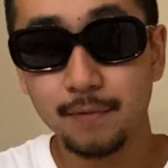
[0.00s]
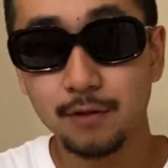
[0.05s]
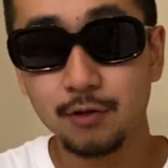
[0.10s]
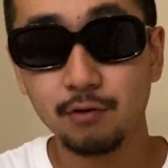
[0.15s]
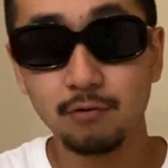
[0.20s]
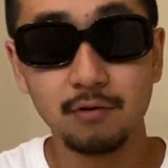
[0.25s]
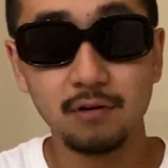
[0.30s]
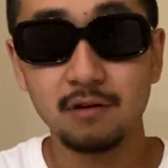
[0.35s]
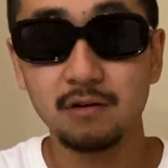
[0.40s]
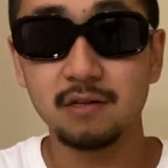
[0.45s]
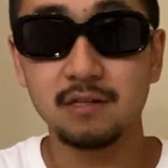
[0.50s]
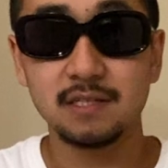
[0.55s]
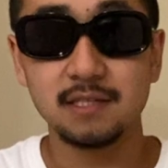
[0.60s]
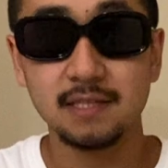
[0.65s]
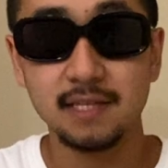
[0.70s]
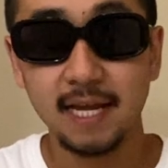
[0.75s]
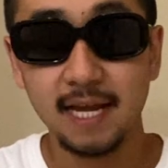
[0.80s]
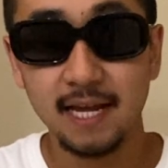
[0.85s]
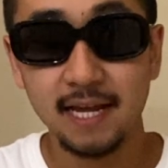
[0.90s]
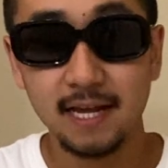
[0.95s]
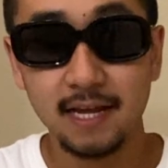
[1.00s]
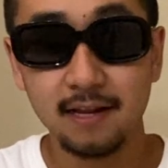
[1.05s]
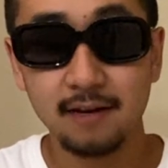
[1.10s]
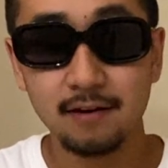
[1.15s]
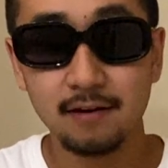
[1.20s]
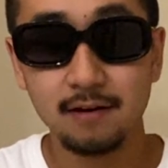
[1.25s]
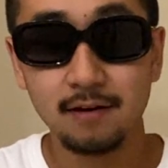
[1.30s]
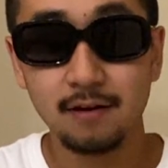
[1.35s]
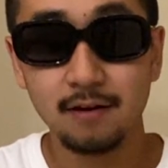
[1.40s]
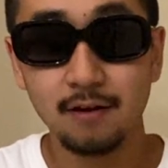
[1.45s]
don't
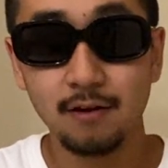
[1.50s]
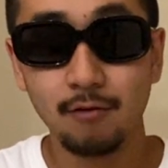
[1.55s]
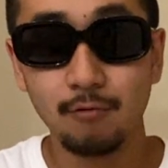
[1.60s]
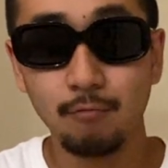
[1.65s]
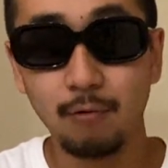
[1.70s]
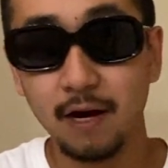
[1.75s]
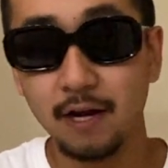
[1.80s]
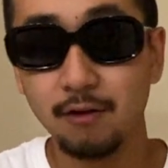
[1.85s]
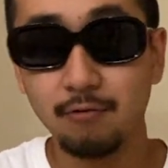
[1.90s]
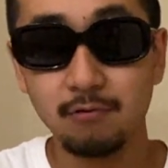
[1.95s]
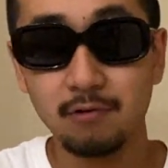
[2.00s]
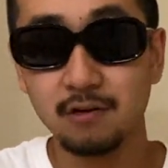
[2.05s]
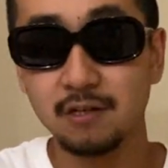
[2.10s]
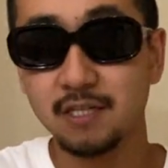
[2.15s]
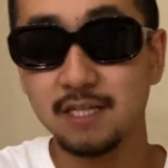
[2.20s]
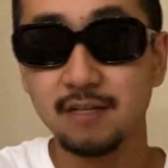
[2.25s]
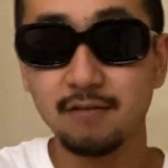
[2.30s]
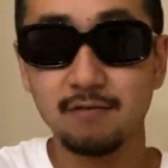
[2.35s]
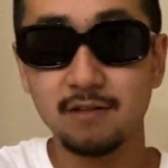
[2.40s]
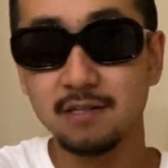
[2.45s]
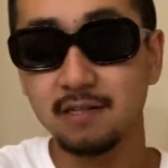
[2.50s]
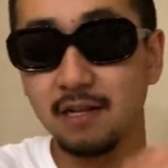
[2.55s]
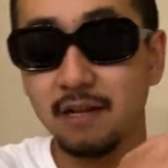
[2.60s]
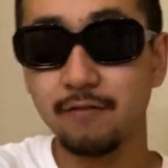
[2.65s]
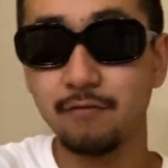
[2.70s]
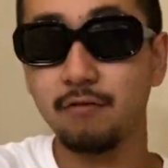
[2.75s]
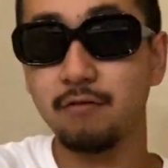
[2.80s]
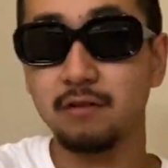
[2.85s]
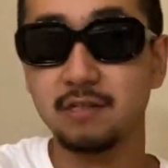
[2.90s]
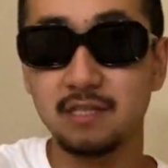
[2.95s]
understand why you want to achieve this
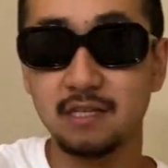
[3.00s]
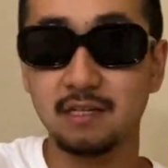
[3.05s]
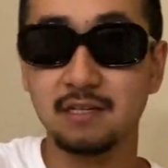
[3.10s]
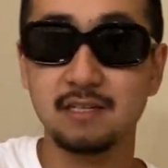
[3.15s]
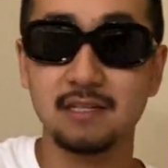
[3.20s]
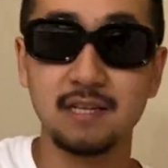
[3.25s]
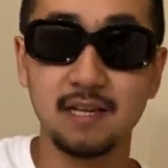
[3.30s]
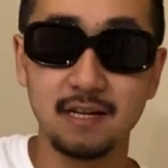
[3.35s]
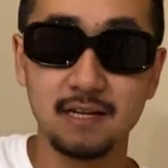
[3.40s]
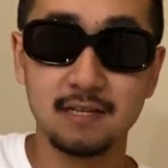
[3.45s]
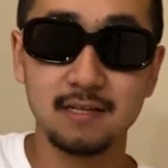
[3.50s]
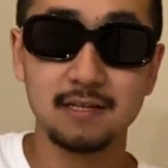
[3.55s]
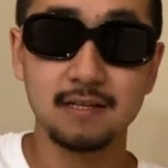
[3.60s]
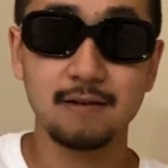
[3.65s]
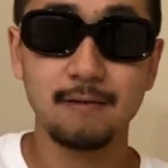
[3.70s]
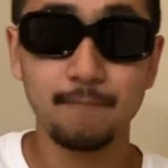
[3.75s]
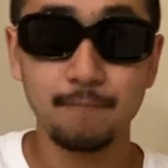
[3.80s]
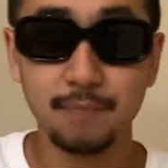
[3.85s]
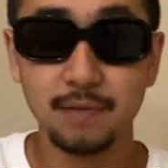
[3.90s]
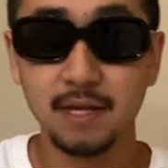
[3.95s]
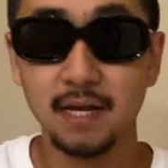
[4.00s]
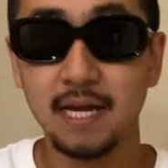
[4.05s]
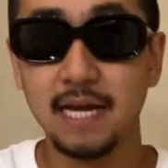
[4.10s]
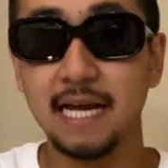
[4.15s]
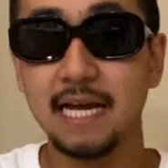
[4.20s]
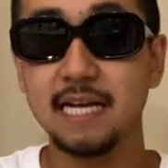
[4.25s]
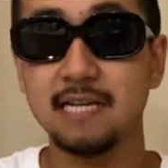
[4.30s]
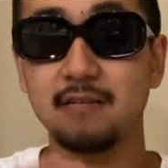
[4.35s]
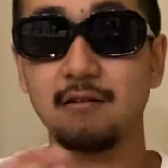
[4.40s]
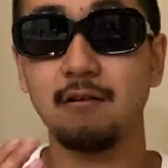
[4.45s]
level of success.
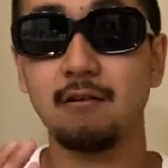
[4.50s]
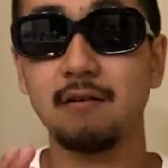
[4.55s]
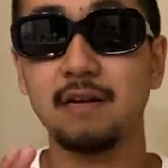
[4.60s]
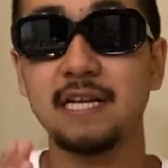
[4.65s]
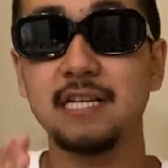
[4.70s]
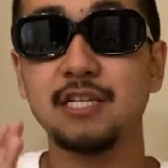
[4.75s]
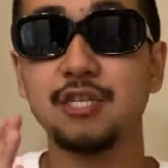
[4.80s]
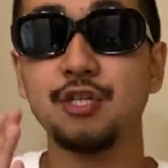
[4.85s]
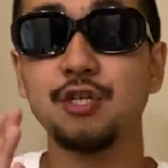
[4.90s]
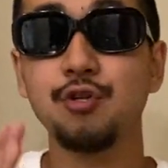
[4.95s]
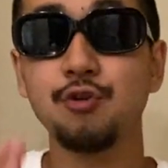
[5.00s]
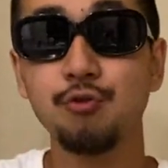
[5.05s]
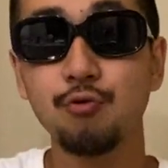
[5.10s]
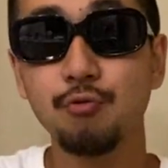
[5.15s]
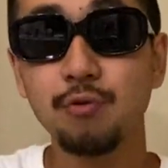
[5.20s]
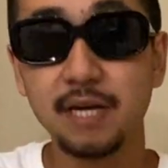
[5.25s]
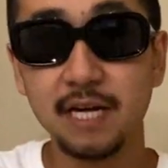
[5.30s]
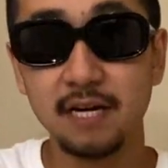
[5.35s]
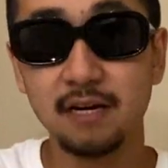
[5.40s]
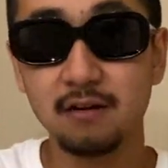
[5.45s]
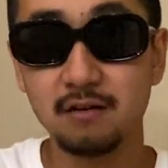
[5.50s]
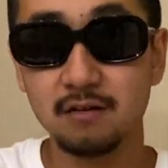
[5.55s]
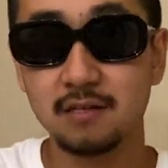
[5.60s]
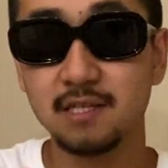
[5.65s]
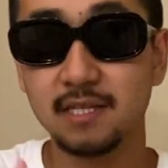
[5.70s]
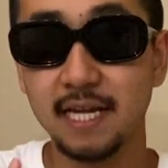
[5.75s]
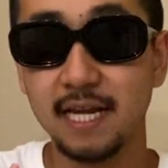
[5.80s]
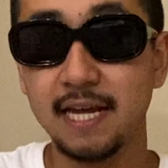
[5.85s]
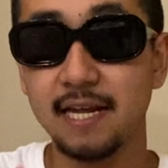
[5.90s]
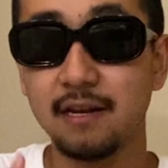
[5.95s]
as long as you can
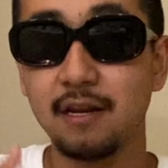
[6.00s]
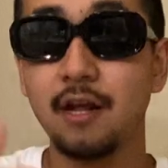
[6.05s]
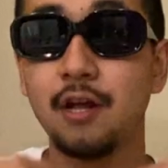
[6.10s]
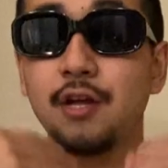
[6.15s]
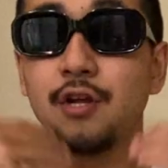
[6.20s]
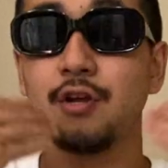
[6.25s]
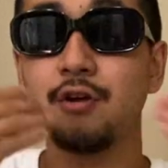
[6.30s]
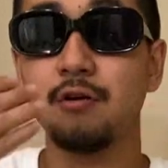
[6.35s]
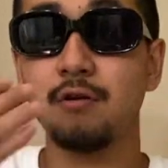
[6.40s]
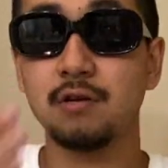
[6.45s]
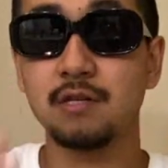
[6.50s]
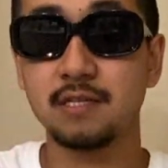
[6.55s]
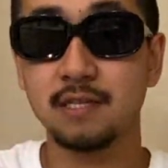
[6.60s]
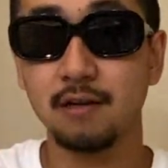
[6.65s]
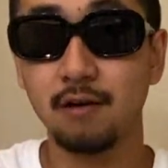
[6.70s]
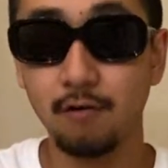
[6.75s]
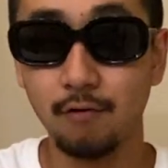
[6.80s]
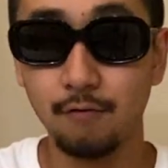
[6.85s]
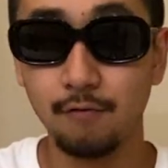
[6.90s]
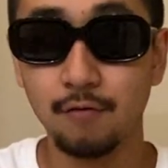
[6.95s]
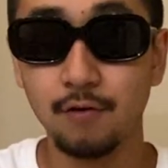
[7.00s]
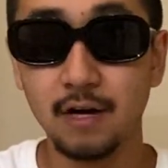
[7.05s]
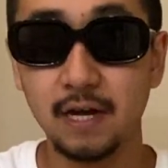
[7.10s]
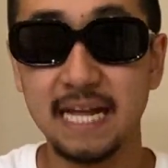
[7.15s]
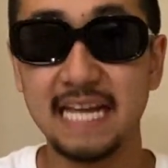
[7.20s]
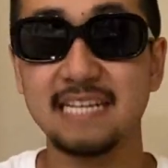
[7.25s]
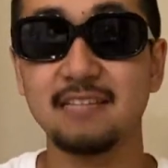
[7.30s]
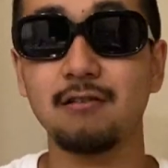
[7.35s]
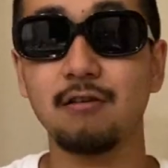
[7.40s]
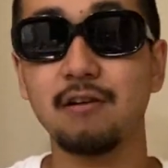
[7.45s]
understand yourself,
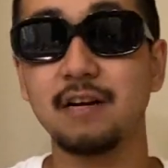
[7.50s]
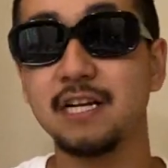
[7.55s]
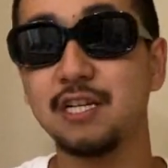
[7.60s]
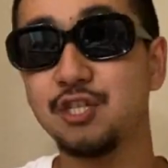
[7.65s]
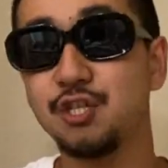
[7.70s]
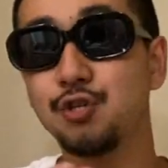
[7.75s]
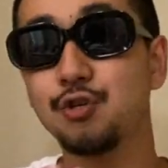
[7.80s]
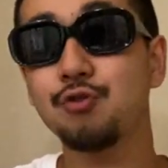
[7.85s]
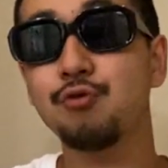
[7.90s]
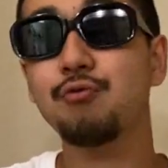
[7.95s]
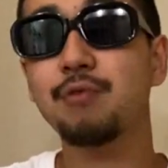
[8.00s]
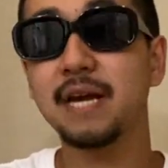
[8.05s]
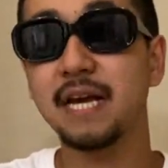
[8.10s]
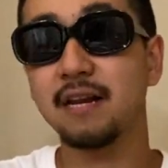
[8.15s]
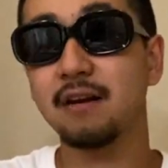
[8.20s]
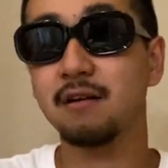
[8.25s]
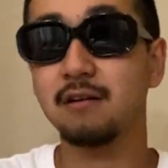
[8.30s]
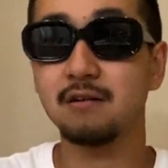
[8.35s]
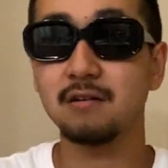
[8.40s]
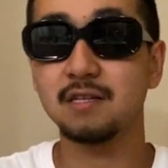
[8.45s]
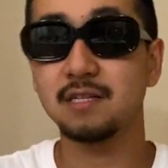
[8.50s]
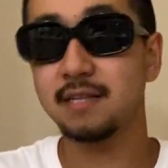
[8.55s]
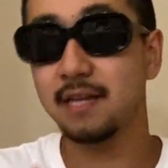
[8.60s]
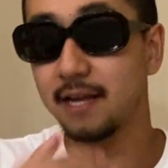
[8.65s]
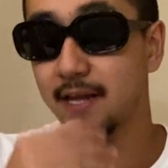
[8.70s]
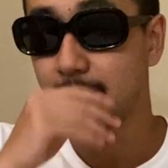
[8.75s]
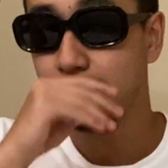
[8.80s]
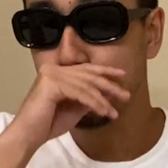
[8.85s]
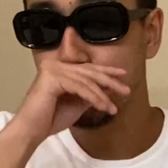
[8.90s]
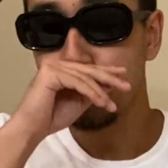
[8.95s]
as long as you can
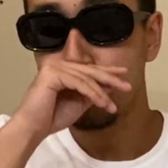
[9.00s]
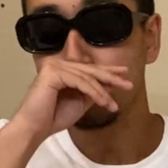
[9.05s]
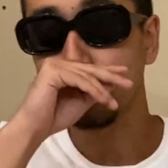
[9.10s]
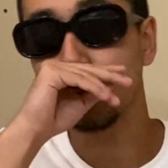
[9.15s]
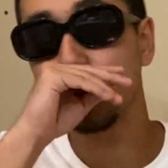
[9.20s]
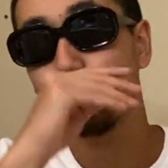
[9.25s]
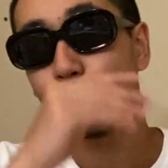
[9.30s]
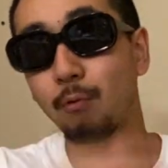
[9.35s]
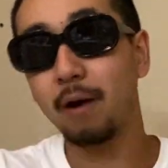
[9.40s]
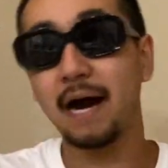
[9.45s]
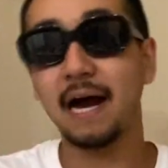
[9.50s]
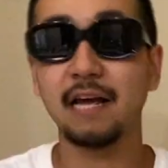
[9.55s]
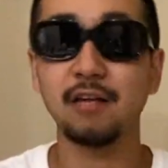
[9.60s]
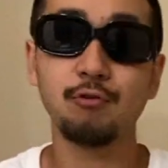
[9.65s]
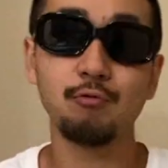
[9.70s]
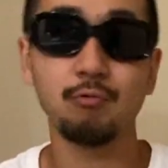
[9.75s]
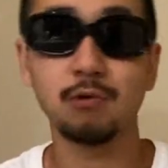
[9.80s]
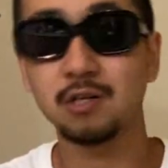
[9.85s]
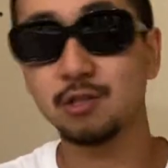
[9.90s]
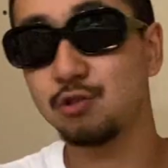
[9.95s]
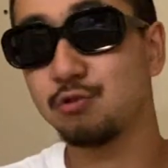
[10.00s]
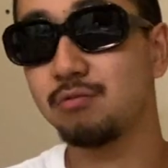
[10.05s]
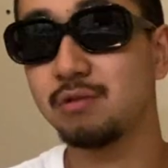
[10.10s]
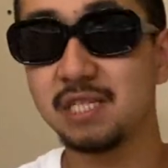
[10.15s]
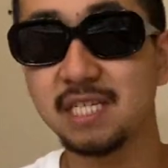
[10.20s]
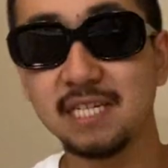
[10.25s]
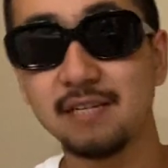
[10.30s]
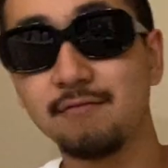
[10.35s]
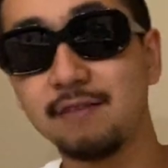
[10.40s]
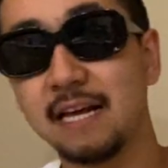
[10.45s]
understand why you want to
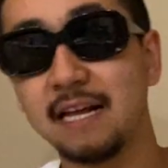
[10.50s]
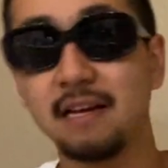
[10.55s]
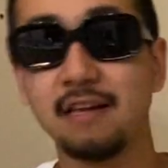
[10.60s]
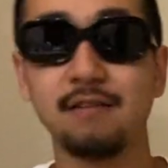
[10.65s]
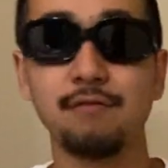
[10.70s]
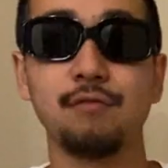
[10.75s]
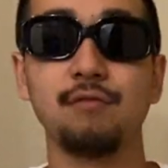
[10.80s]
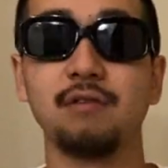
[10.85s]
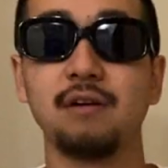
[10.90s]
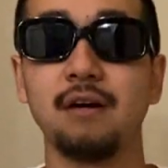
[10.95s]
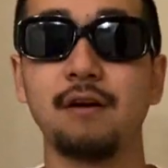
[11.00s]
achieve that level